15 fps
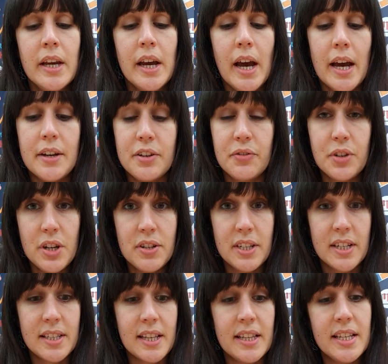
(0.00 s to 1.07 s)
And you'll
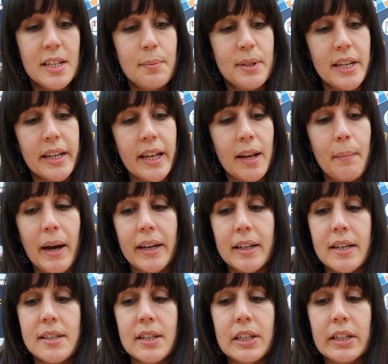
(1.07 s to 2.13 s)
notice that these particular
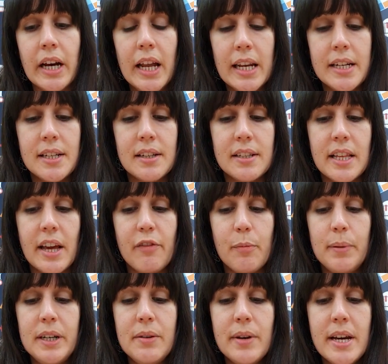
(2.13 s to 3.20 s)
magnets are coloured. So they have a
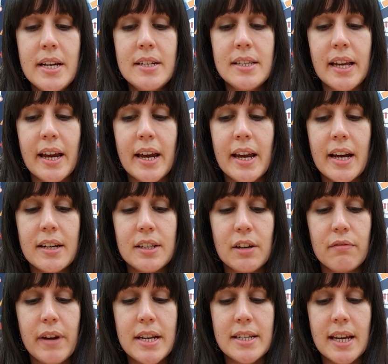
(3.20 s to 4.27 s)
blue end and a
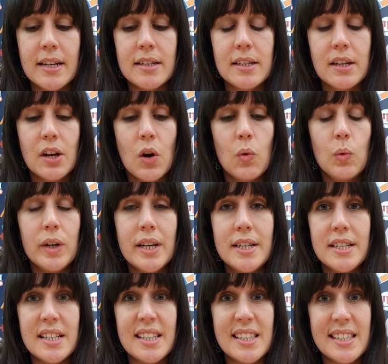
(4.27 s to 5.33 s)
red end. One end
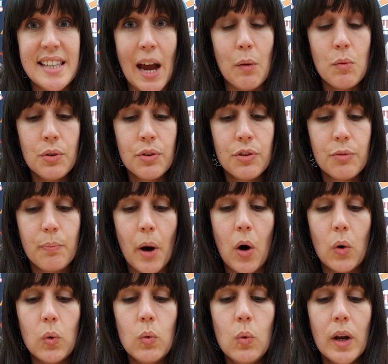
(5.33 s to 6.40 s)
is South
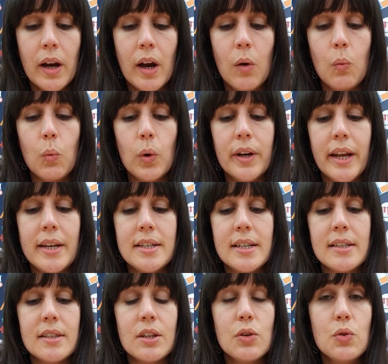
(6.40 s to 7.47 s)
Pole and one end
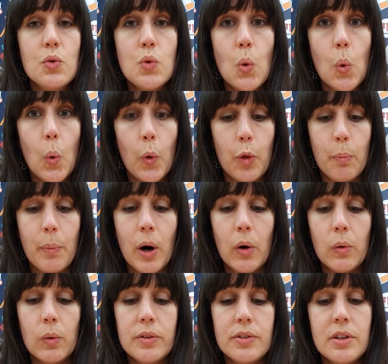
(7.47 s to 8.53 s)
is the North
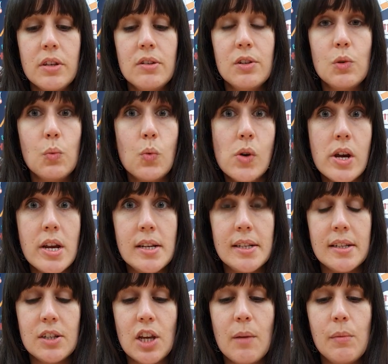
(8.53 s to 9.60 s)
Pole. So those are the words
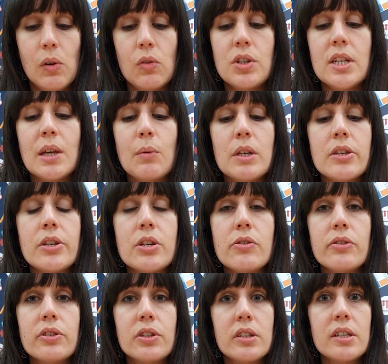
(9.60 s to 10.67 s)
and terminology that we
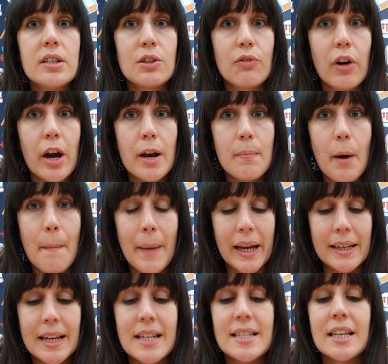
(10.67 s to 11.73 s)
use to describe a
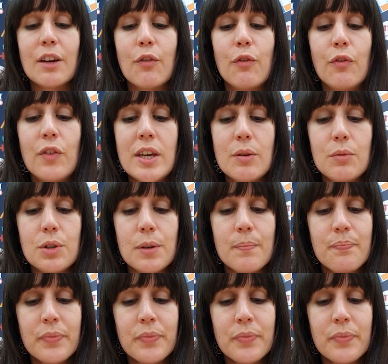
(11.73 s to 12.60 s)
magnetic field.